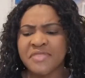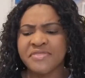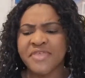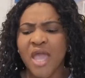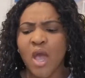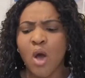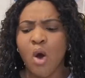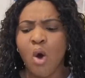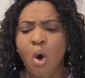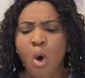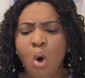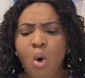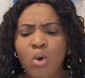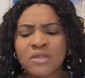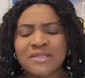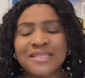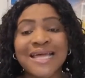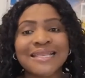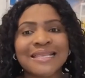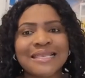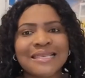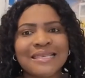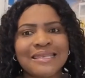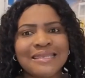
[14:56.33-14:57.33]
They hold
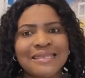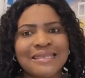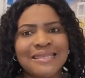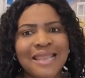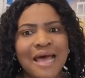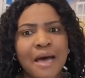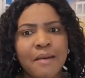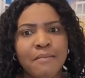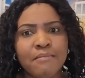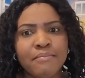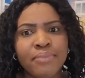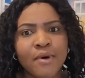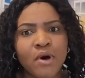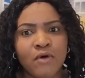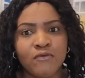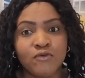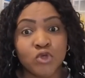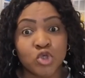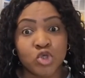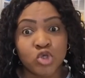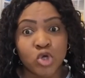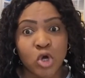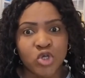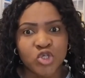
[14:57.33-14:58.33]
that lamp
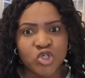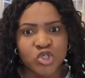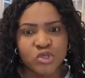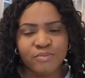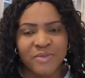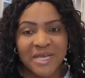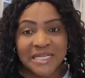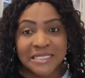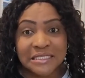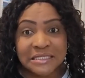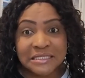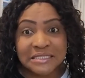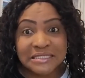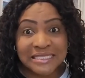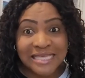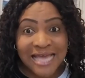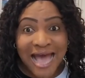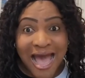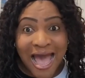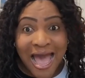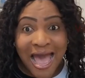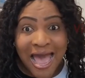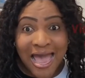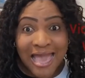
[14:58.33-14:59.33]
of judgment to
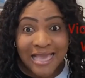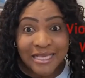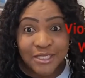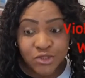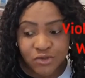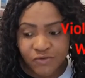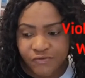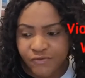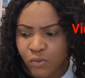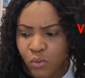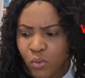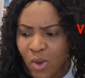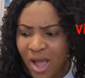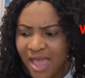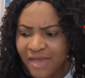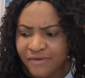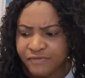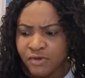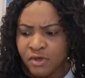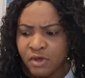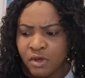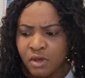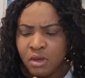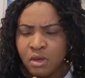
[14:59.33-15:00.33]
the eyes of a
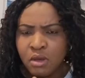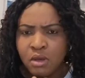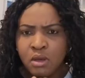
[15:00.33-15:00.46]
wife